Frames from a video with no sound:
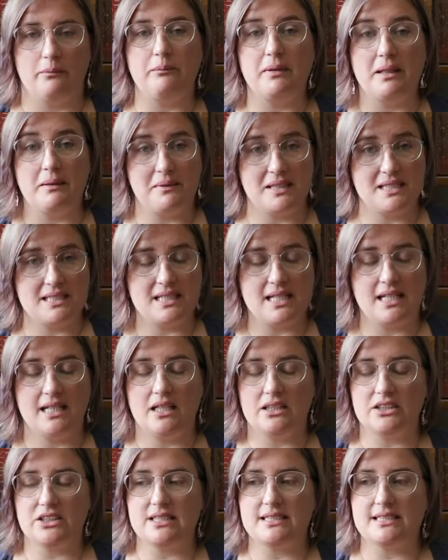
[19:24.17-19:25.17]
BBC,
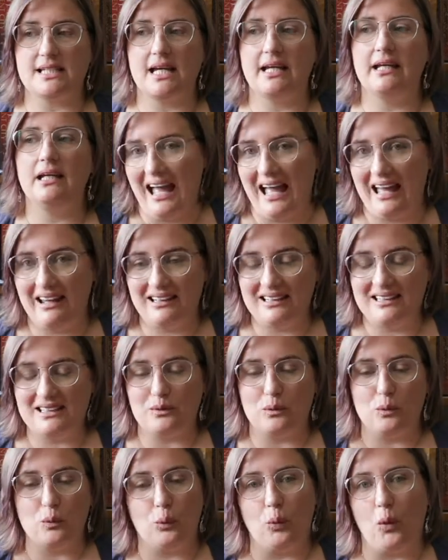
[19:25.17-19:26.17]
I should say. And
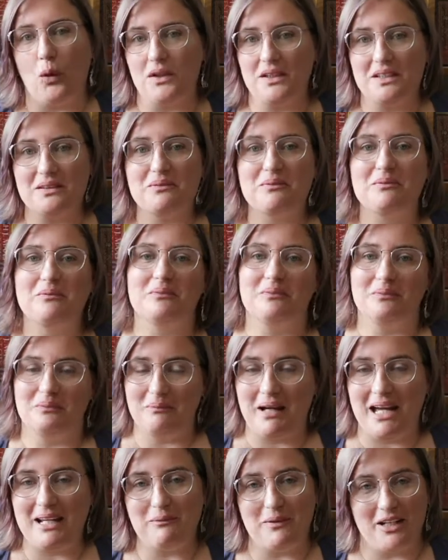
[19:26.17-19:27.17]
what
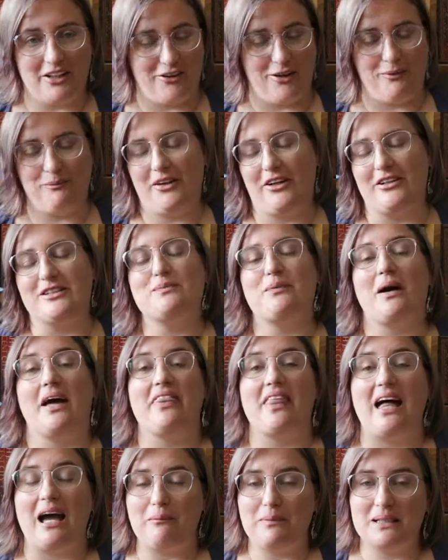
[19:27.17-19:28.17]
made my grandparents buy
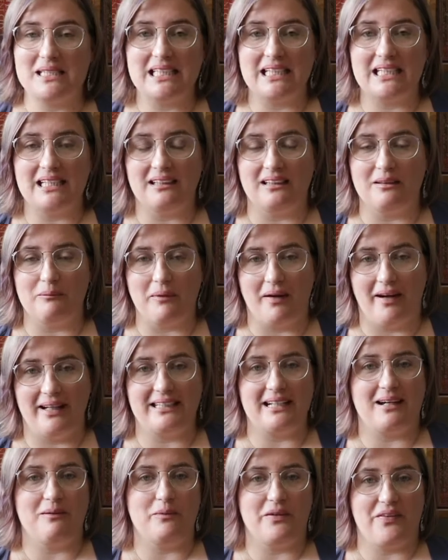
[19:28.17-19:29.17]
that particular
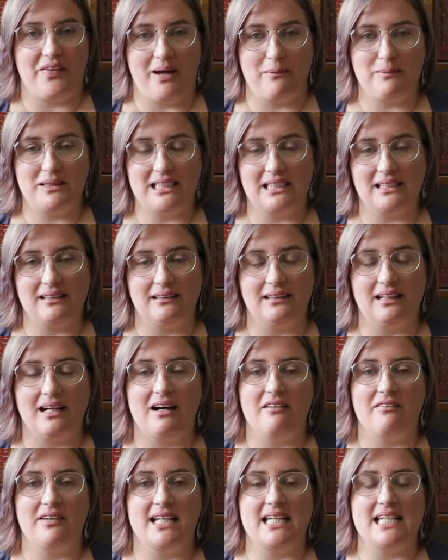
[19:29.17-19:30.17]
bind up with that particular
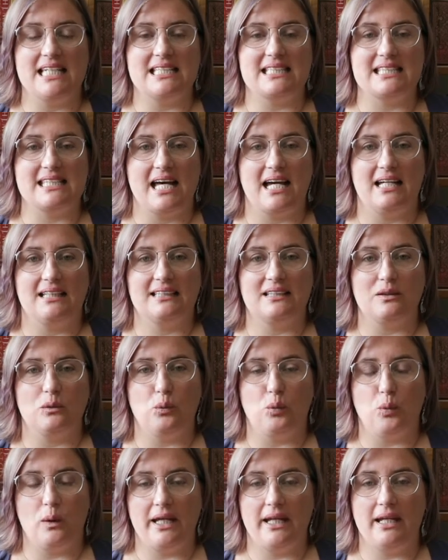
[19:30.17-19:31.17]
cover is that
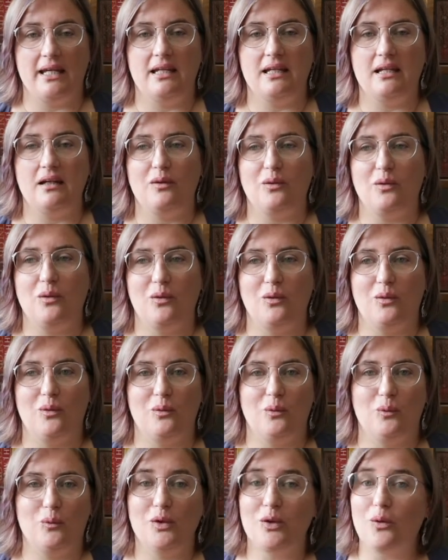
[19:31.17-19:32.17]
we
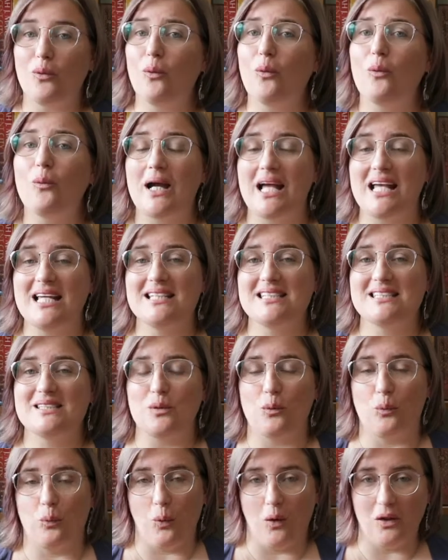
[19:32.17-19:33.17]
would always
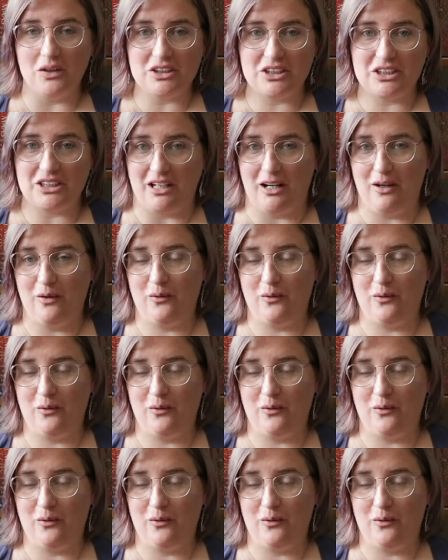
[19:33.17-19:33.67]
watch,